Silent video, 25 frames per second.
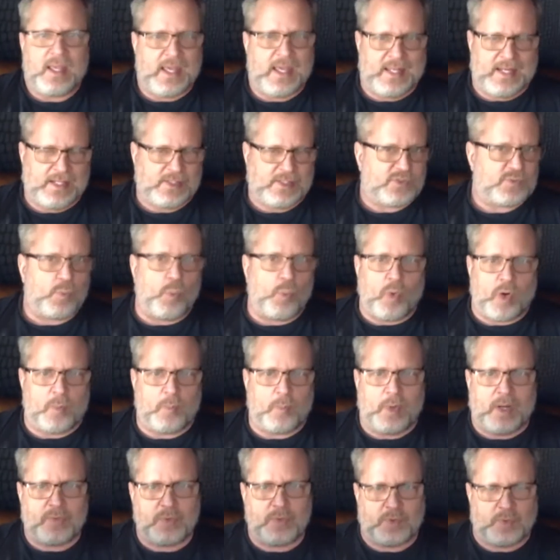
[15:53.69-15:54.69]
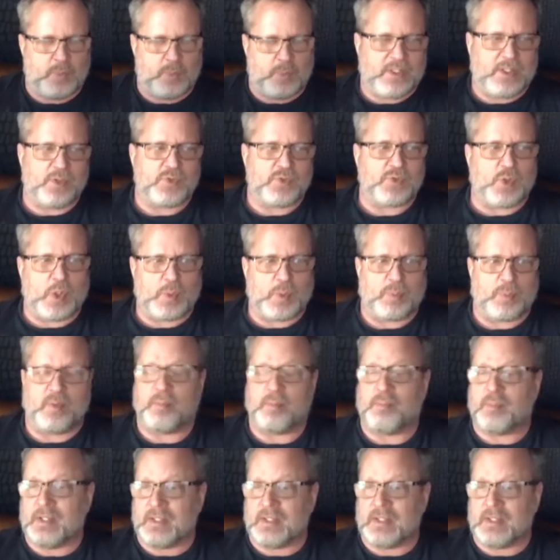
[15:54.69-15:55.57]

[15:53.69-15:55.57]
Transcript: And it's warm weather and the windows are open.